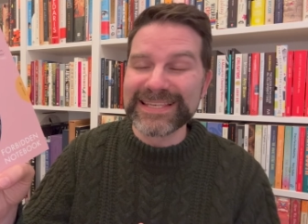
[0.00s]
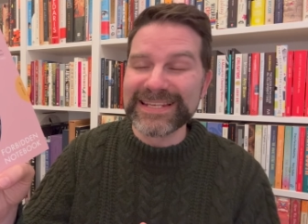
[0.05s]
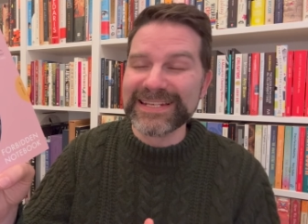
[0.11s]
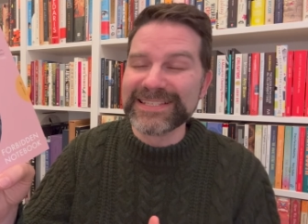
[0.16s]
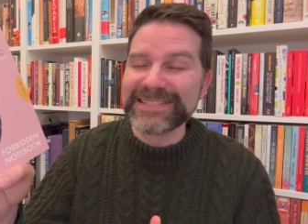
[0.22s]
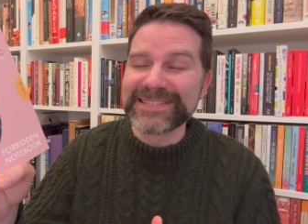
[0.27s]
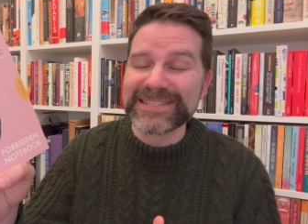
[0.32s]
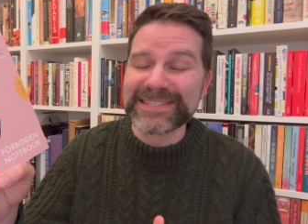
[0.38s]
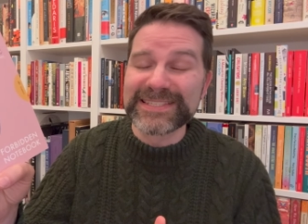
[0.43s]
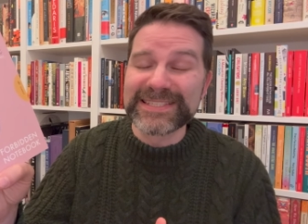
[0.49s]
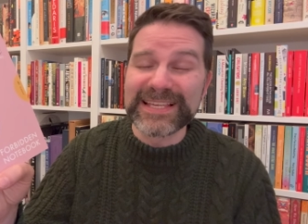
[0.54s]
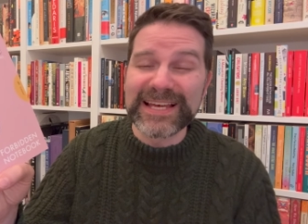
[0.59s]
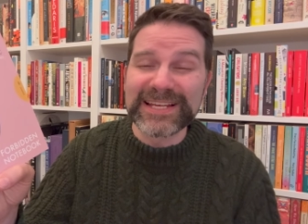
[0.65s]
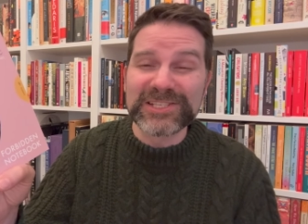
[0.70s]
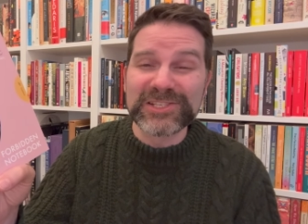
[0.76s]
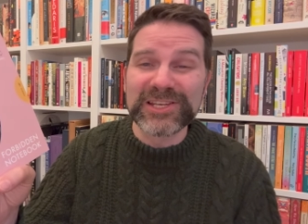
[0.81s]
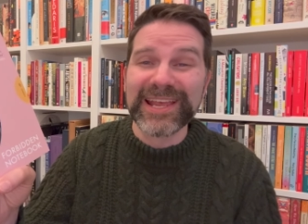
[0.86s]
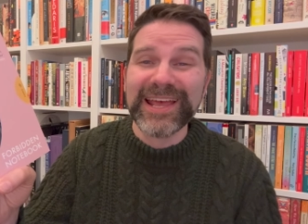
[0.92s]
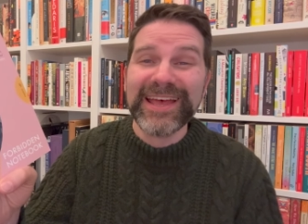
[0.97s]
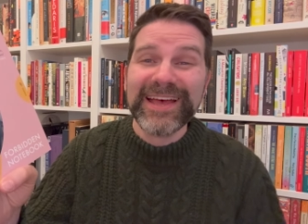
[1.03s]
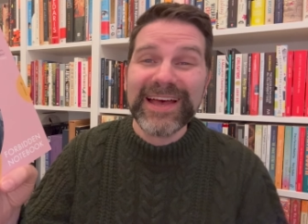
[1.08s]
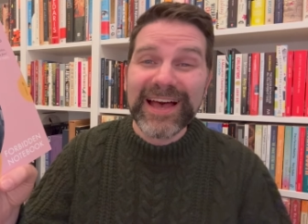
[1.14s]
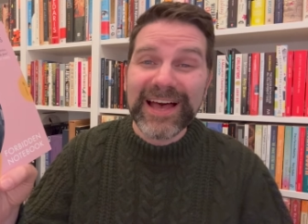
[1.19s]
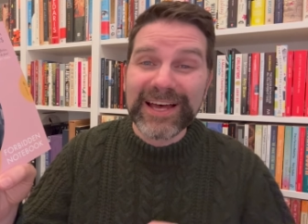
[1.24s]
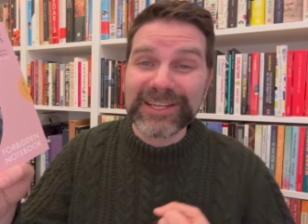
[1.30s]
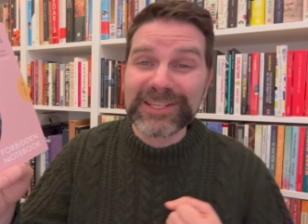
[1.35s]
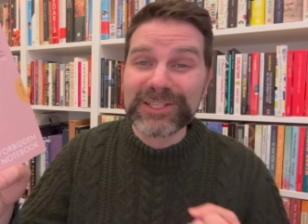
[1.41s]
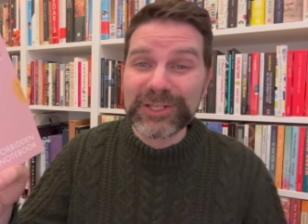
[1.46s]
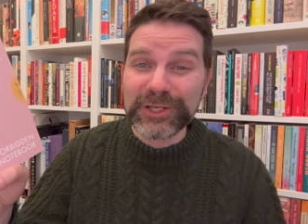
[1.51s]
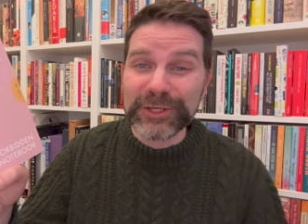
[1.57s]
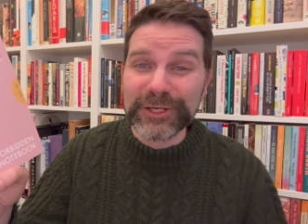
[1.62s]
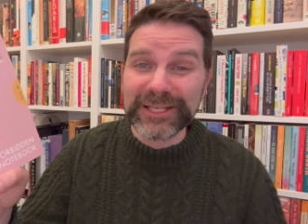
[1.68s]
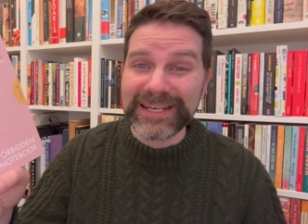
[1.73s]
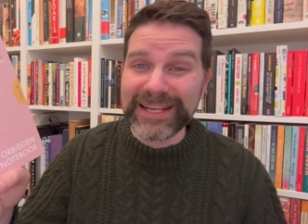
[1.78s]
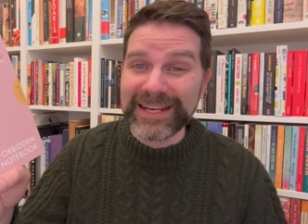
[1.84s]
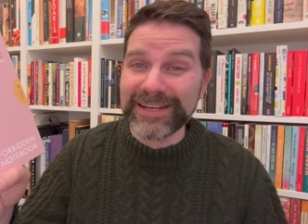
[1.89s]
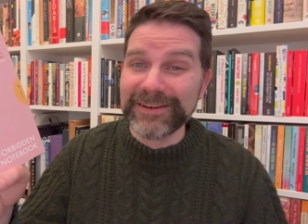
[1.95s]
It is such a
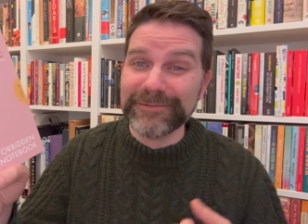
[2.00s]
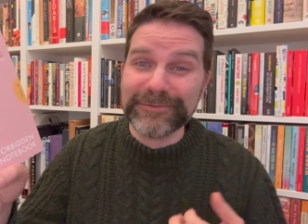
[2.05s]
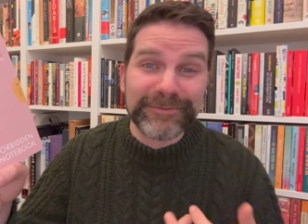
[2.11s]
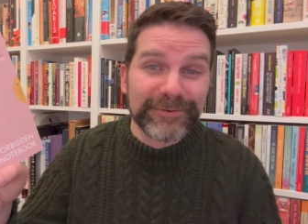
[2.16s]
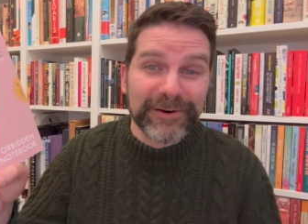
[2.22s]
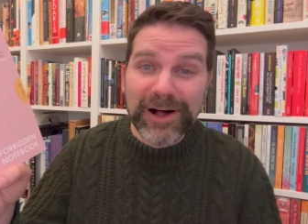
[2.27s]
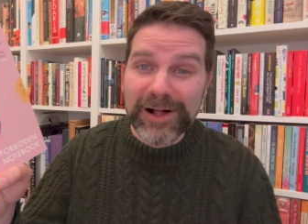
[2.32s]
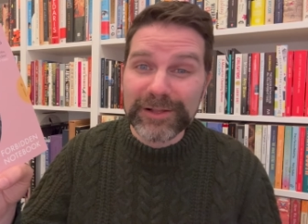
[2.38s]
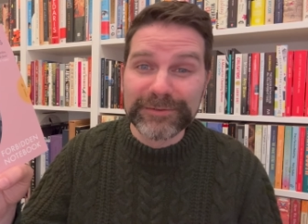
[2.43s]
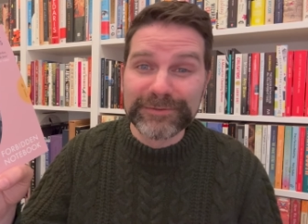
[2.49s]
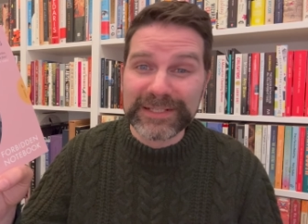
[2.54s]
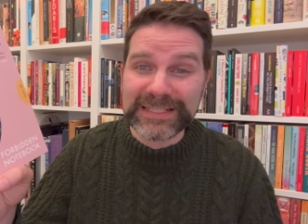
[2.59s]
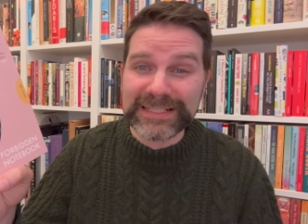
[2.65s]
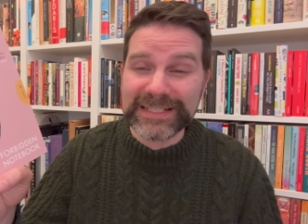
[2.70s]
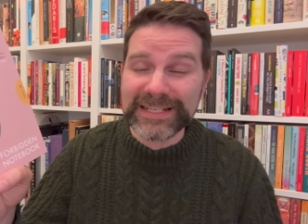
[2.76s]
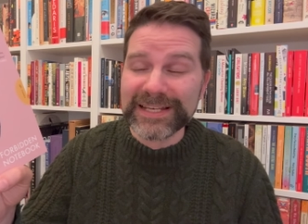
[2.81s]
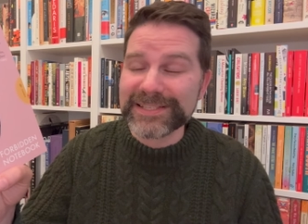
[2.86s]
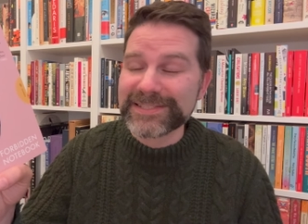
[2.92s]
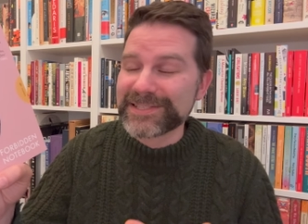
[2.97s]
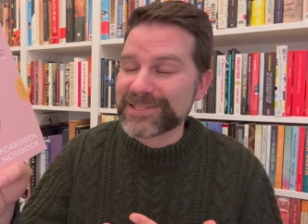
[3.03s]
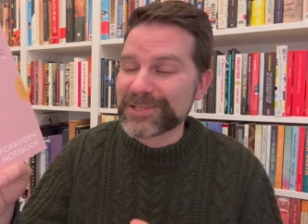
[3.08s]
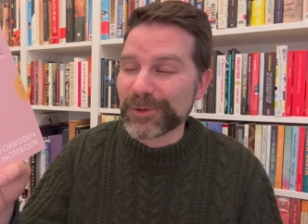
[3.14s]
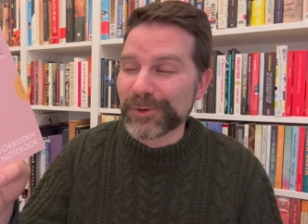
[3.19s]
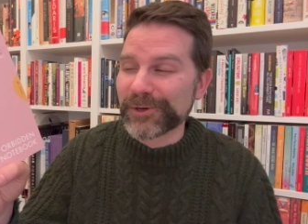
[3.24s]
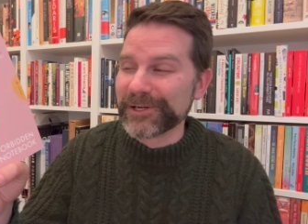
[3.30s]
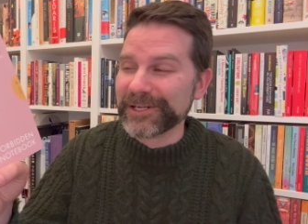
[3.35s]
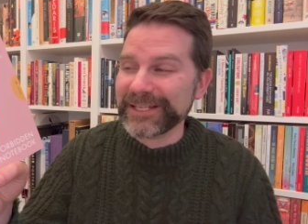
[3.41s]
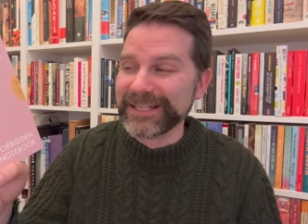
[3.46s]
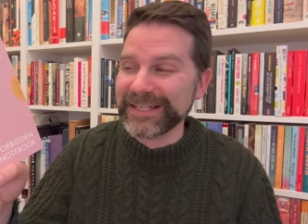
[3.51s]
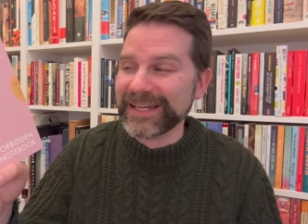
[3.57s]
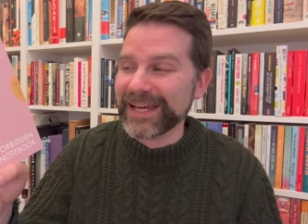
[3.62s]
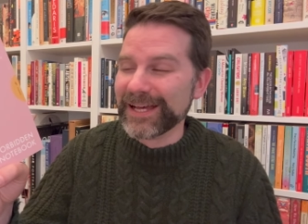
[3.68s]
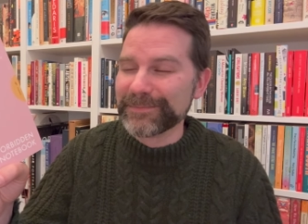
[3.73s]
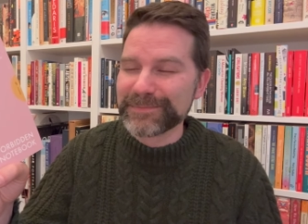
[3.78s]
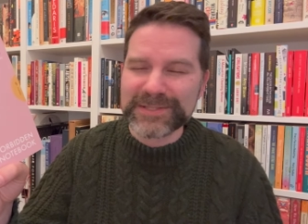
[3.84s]
good and involving story, um,